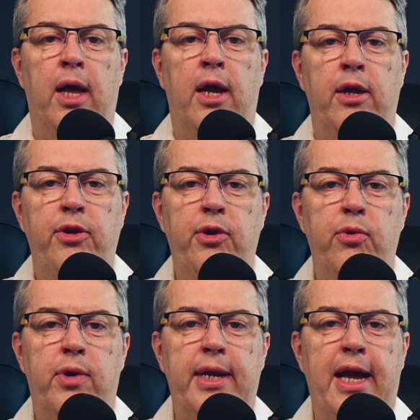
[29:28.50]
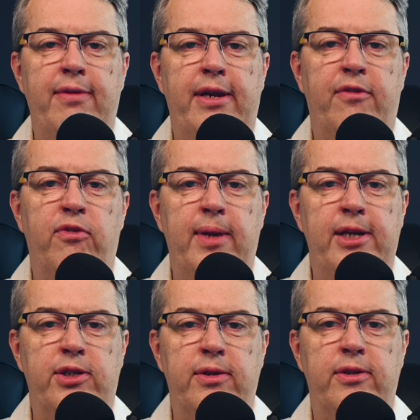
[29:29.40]
You can have that
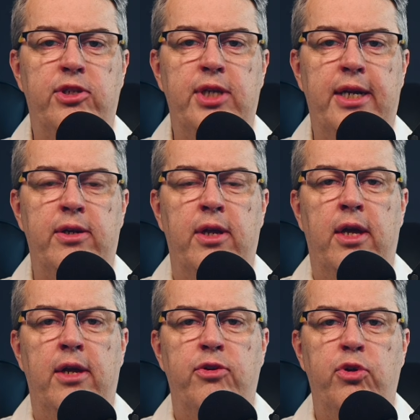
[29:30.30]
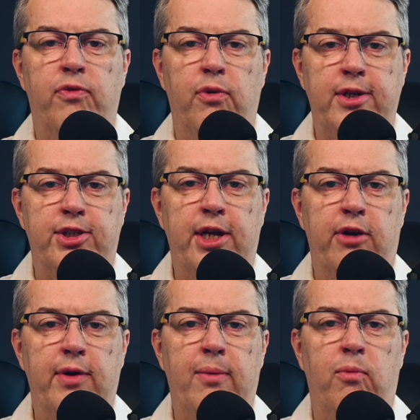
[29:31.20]
information sent to
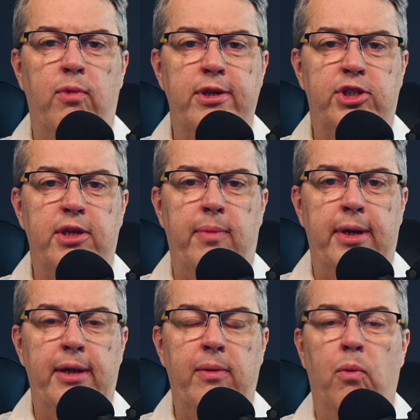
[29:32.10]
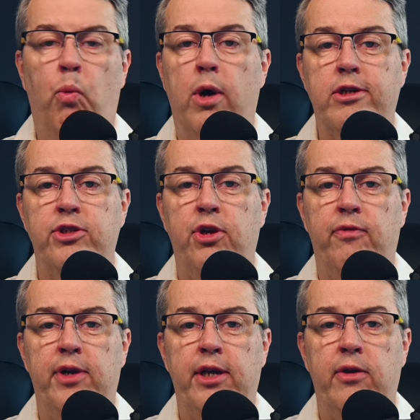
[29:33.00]
FluentCRM when somebody watches your
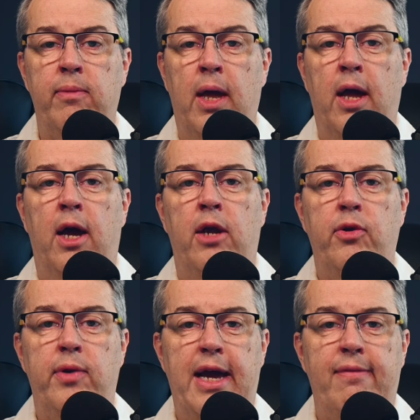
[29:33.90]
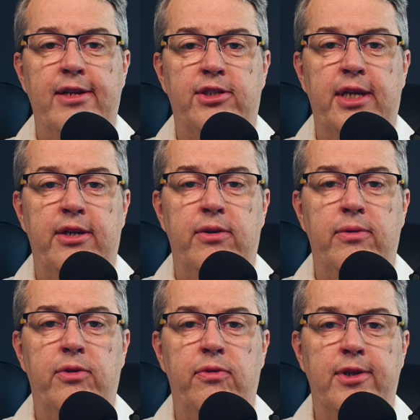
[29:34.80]
video. You can have that sent
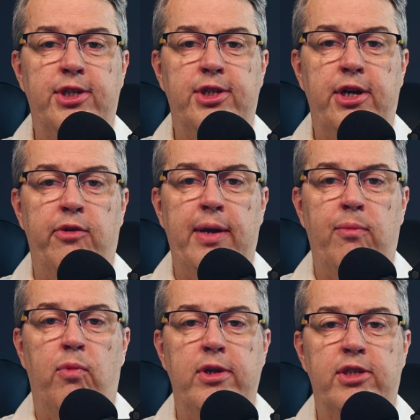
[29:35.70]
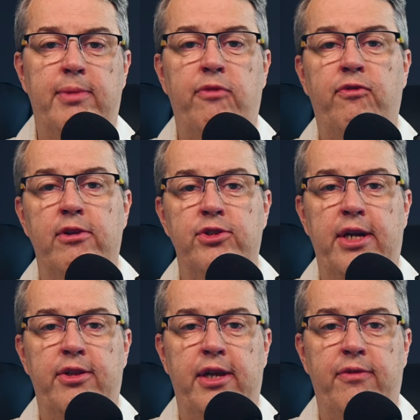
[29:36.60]
to FluentCRM when somebody fills out
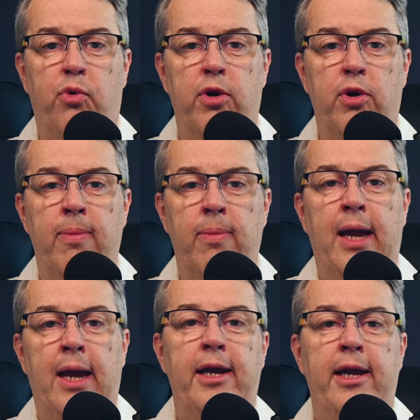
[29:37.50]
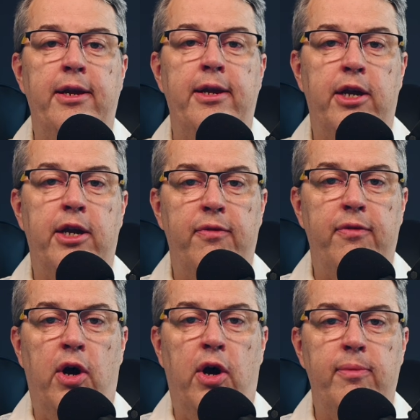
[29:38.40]
that form. It can kick off an
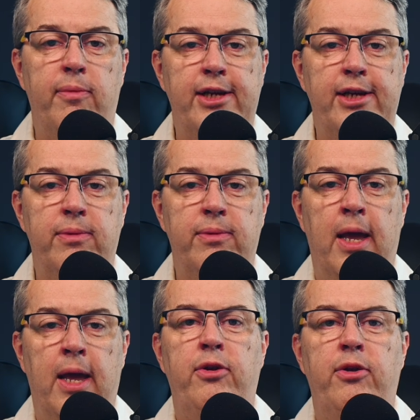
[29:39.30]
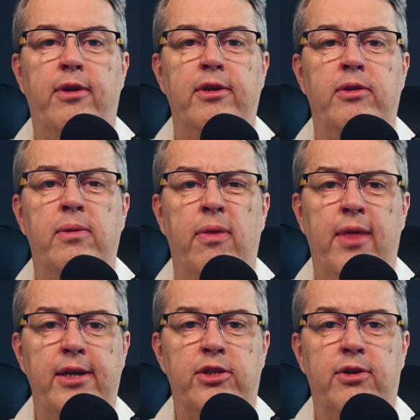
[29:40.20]
automation. You can
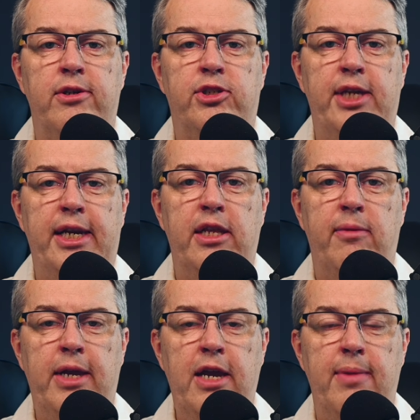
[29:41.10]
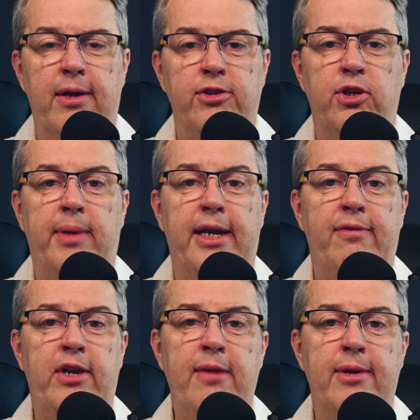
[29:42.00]
then start sending them emails. You might have an
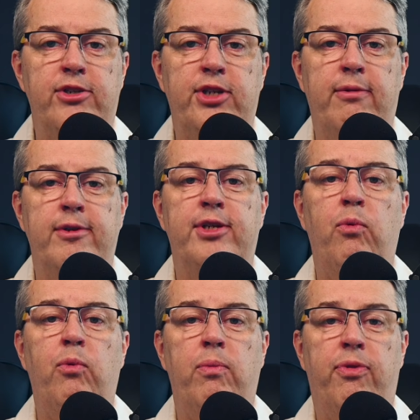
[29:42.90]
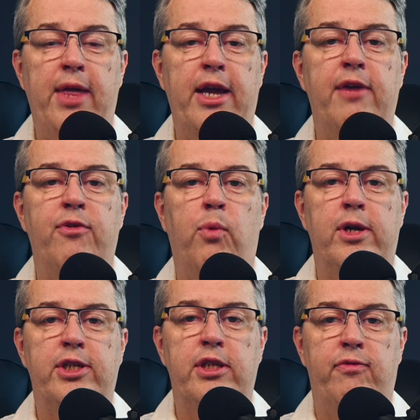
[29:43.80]
email sequence saying, thank you for
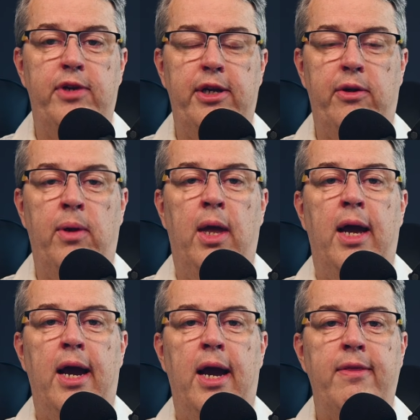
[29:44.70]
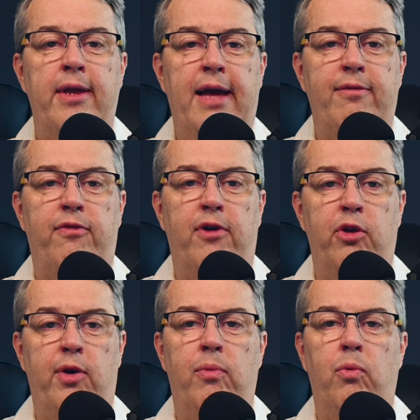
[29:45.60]
watching the video, and then have a
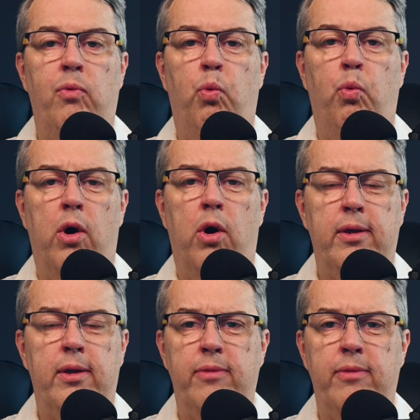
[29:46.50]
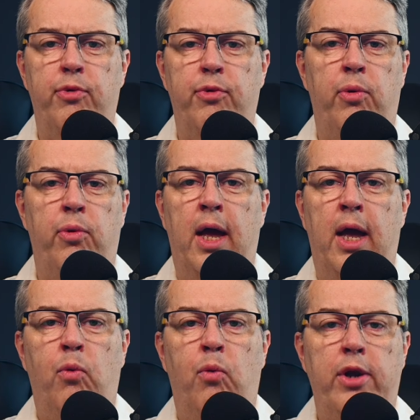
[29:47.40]
follow-up. Walk through
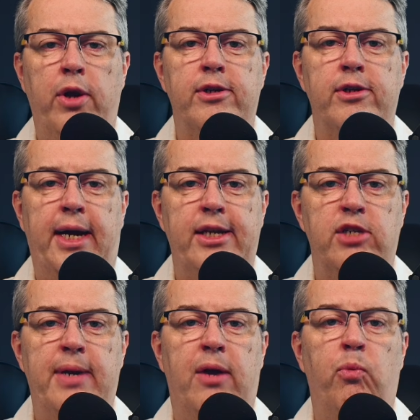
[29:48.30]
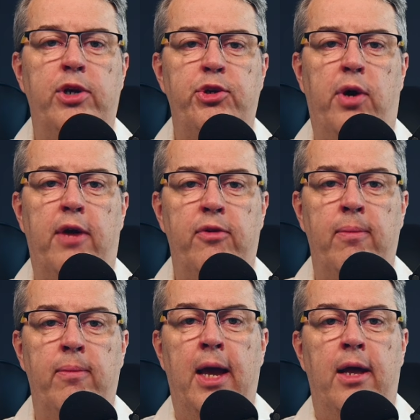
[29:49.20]
what your site is about, what you offer.
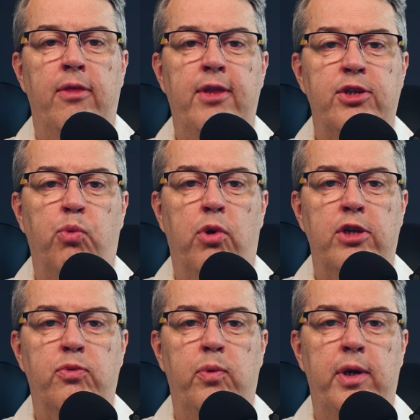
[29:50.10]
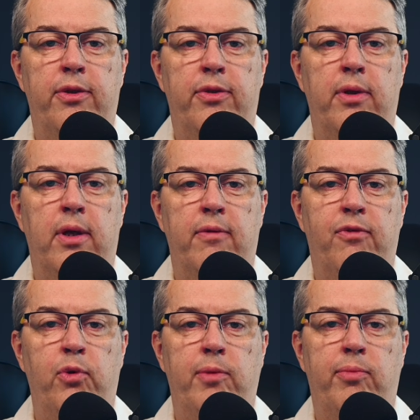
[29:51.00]
This works with
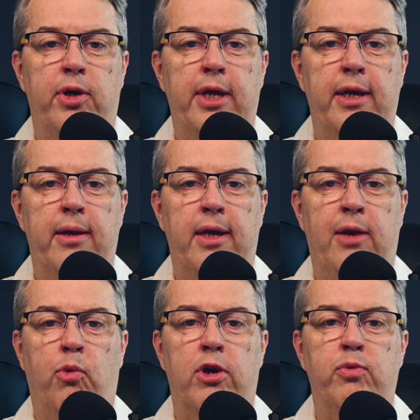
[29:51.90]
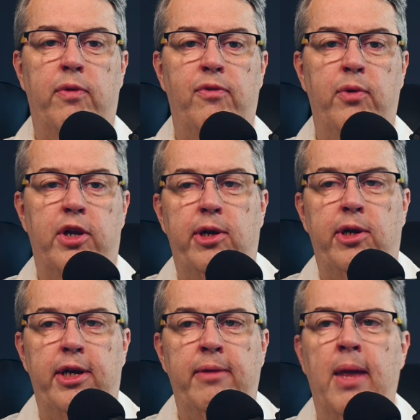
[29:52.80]
FluentBooking. It works with
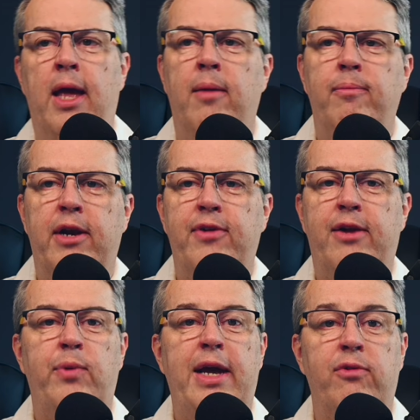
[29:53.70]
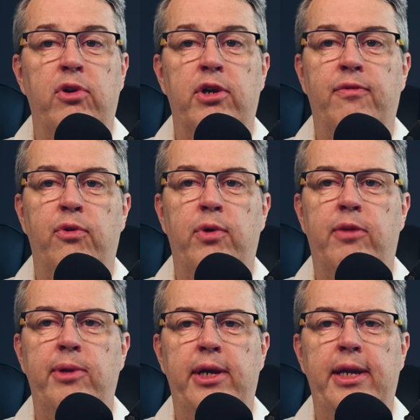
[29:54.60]
FluentCommunity. Matter of fact, we haven't looked at
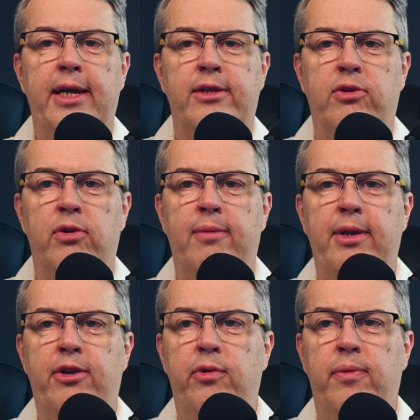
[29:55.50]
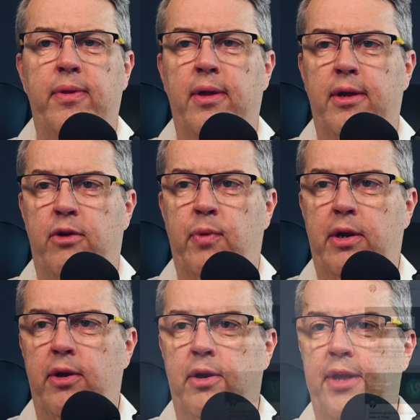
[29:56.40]
FluentCommunity yet, so let me do a quick
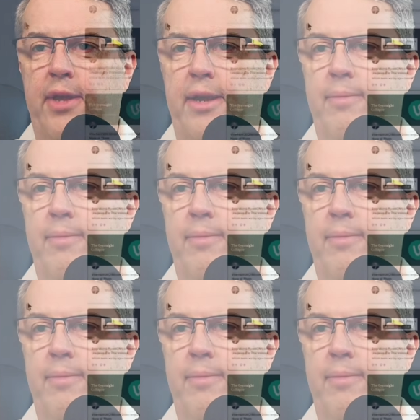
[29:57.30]
look at that.